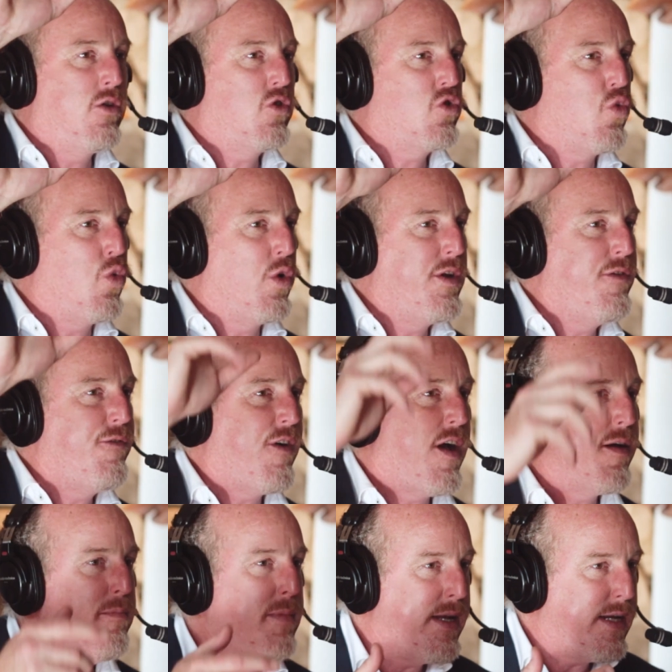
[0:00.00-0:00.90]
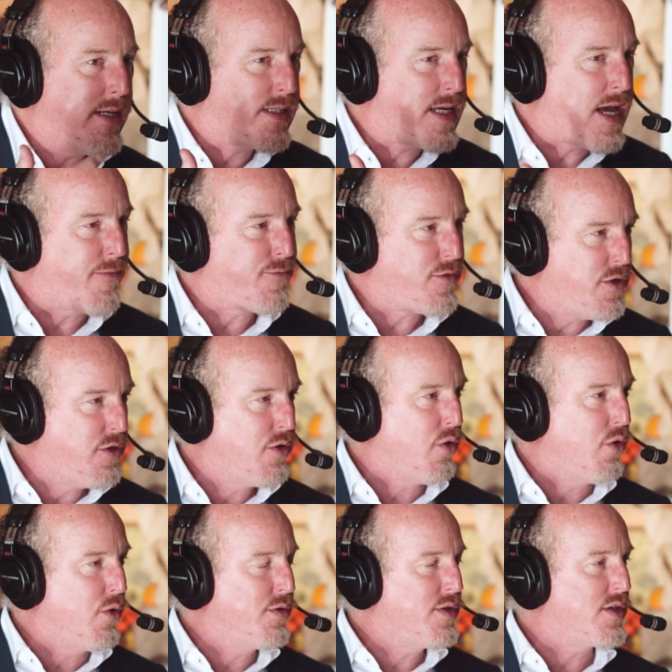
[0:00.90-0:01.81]
and 25 minutes after you
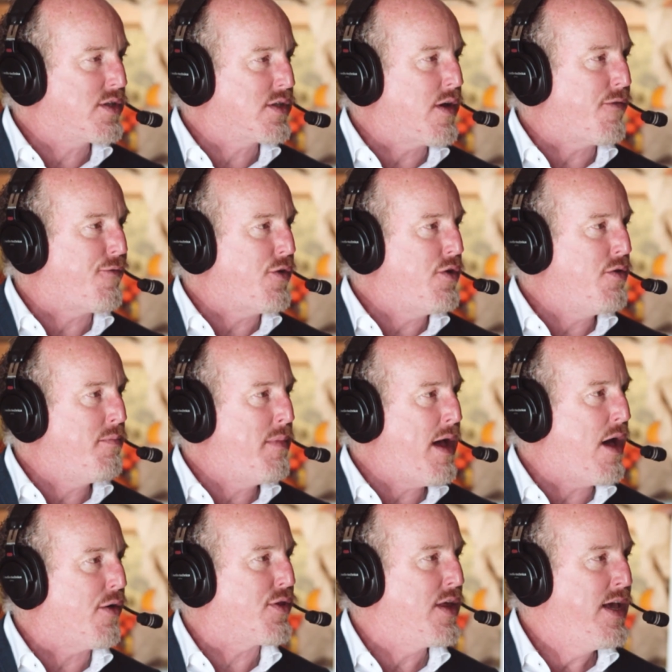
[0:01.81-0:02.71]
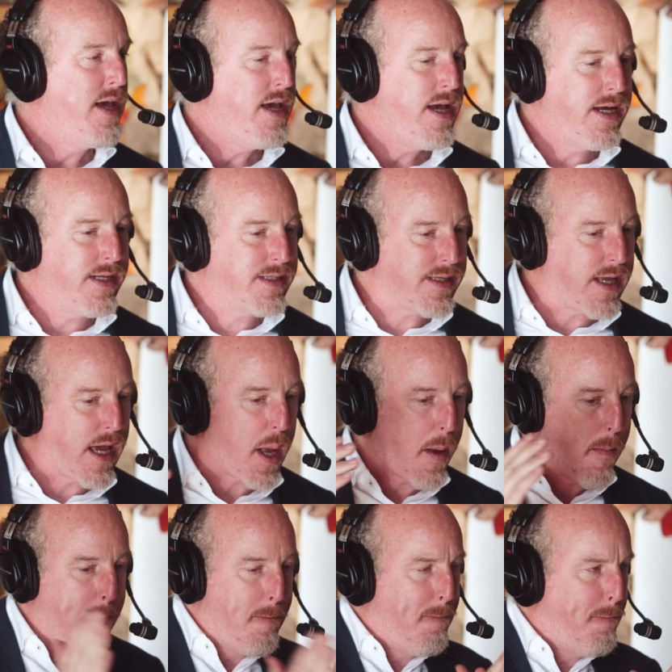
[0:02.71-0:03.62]
hold this stuff in your mouth. It's
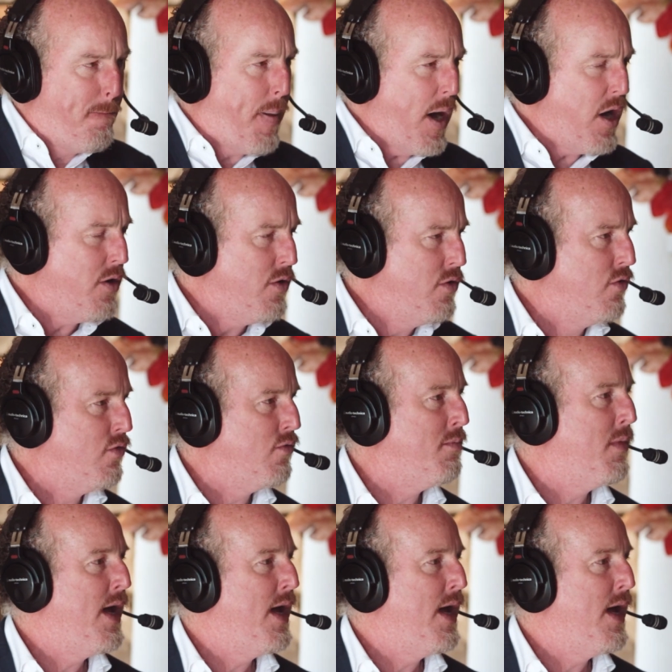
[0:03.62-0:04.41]
like, boom.